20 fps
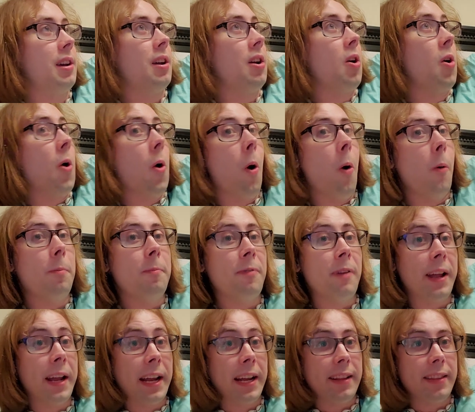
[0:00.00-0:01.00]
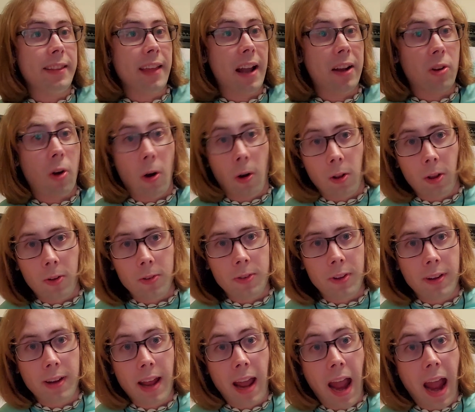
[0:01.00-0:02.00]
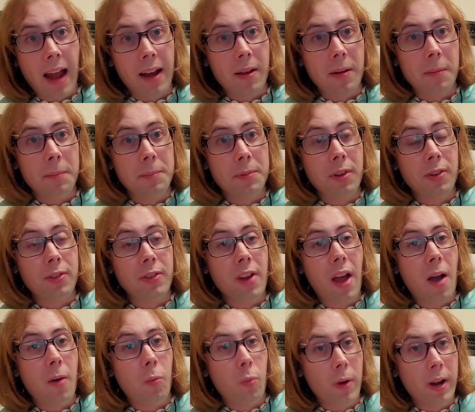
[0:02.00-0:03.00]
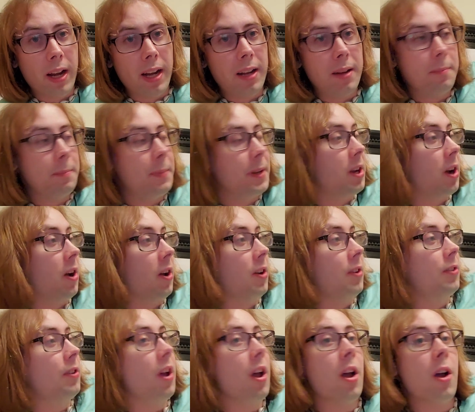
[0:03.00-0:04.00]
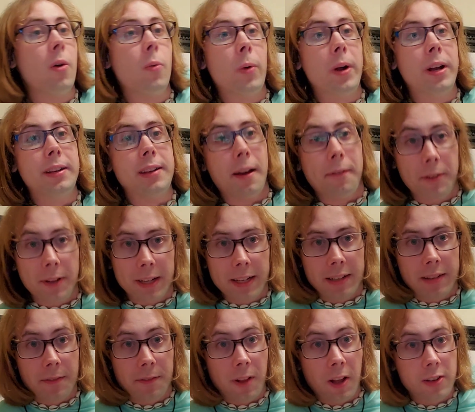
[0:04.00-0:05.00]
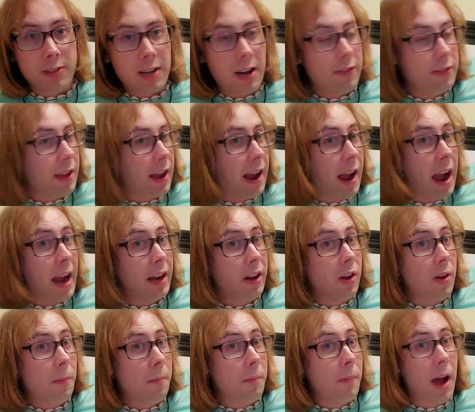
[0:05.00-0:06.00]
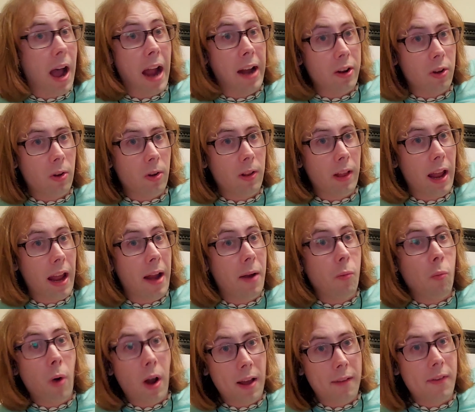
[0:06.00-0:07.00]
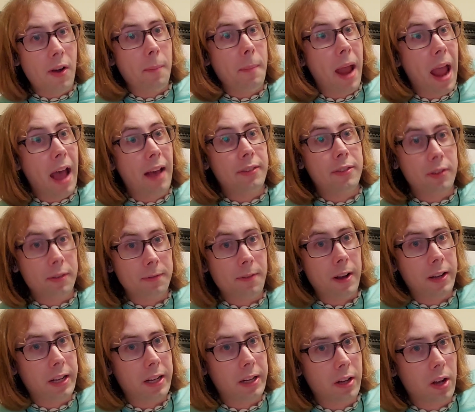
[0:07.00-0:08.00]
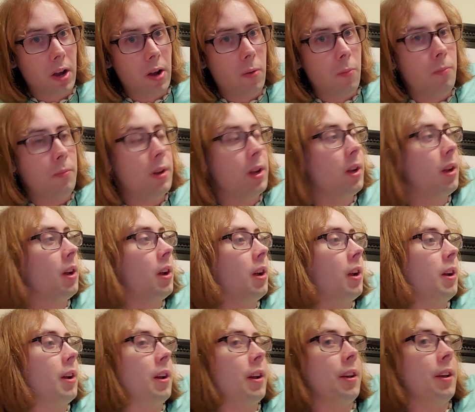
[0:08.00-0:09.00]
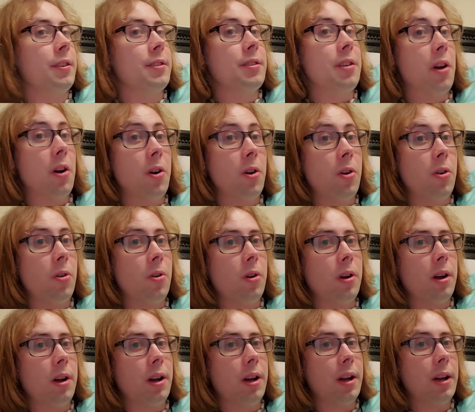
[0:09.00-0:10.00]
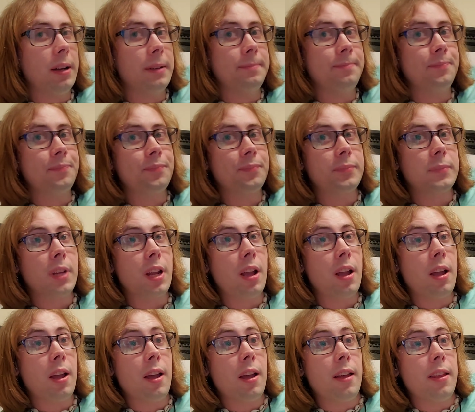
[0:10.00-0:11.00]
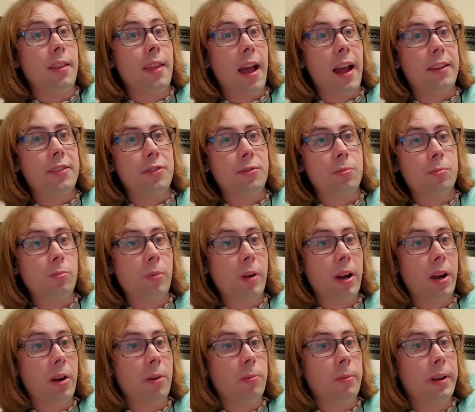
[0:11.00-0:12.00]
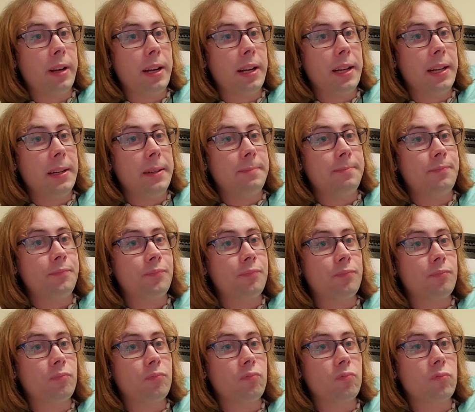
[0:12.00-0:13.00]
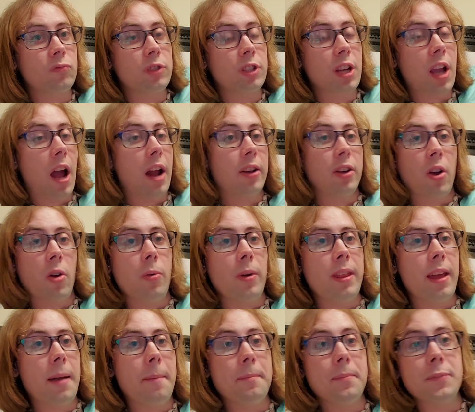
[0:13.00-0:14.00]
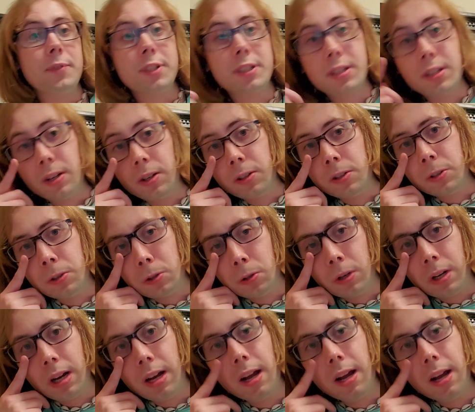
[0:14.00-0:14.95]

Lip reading: hopefully that Carlos and Adam does not win, because we definitely need to flush out that idol, and one of them has to fucking go. So that's where we gotta go with it. So